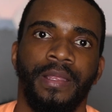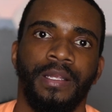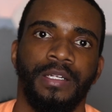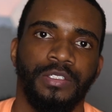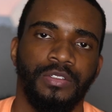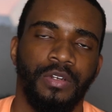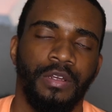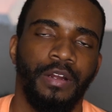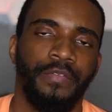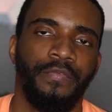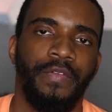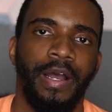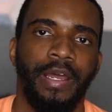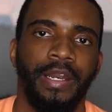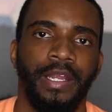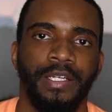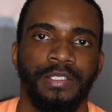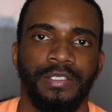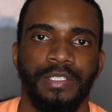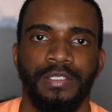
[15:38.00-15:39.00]
control your
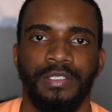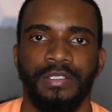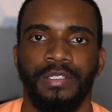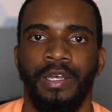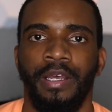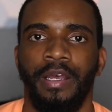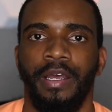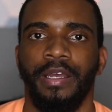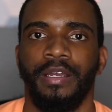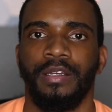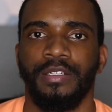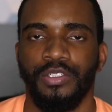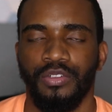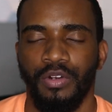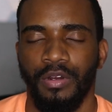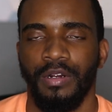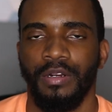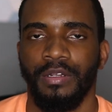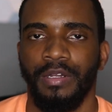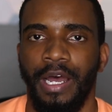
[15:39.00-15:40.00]
finances, and
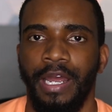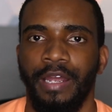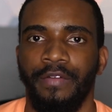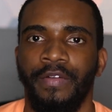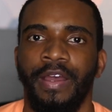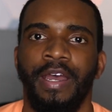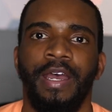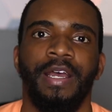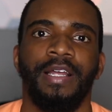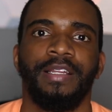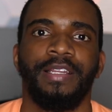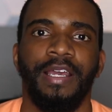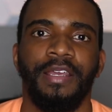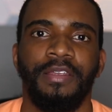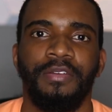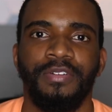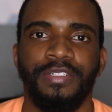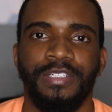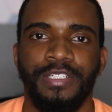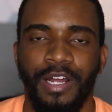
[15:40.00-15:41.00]
control your life.
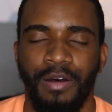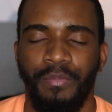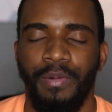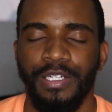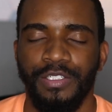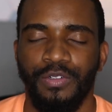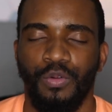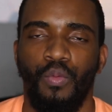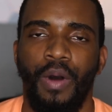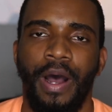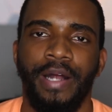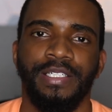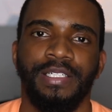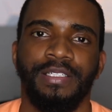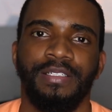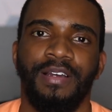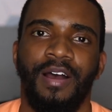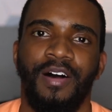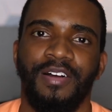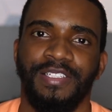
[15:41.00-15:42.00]
Thank you so much for
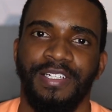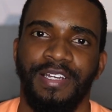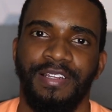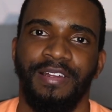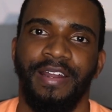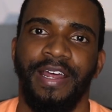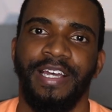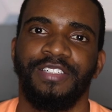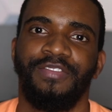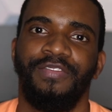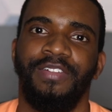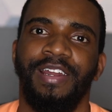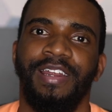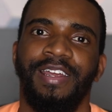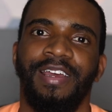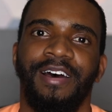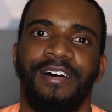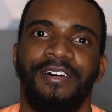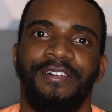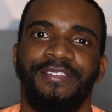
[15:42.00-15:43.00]
watching. I'll see you in the next
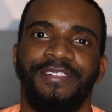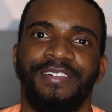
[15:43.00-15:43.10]
video.